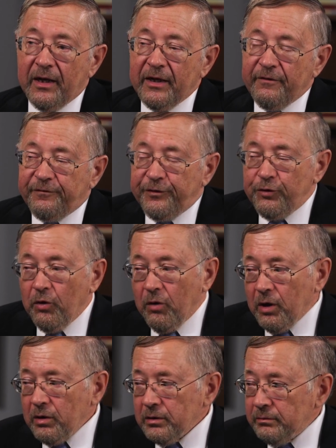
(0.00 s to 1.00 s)
If
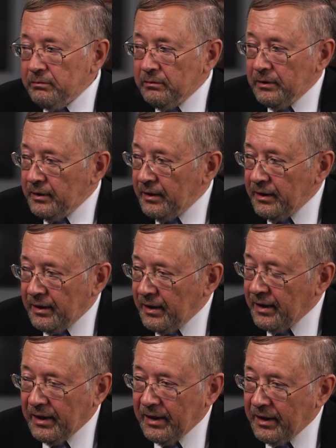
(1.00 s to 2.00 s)
you're
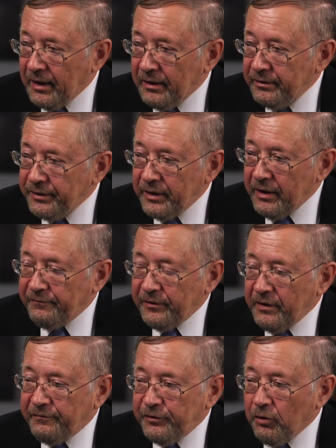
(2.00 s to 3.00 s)

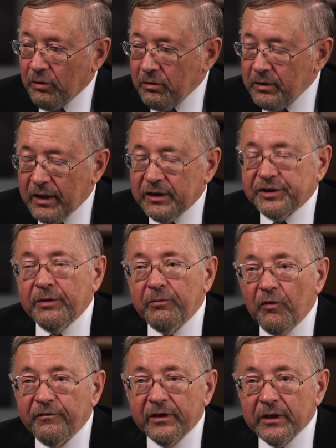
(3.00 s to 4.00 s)
if you're a
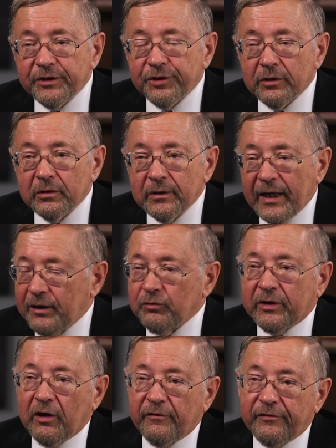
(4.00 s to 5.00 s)
simple villager, I
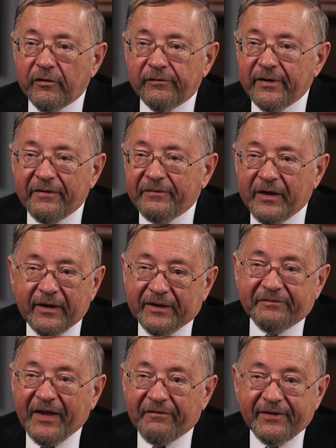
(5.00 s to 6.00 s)
don't care if you're
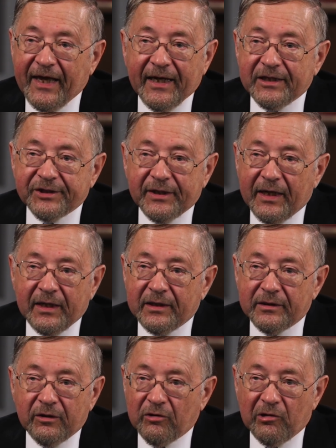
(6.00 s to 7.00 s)

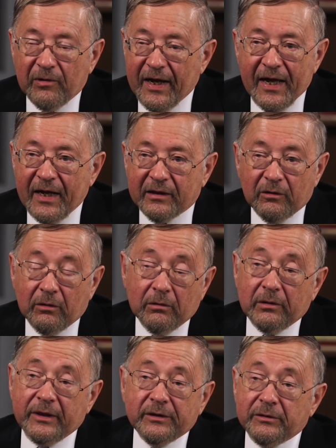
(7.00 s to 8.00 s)
Afghanistan or Iraq
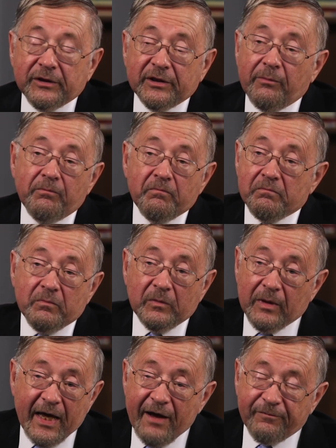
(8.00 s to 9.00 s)
or in some
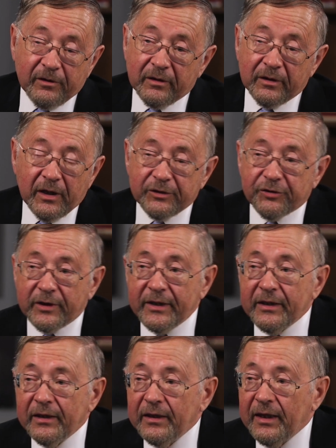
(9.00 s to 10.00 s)
African country,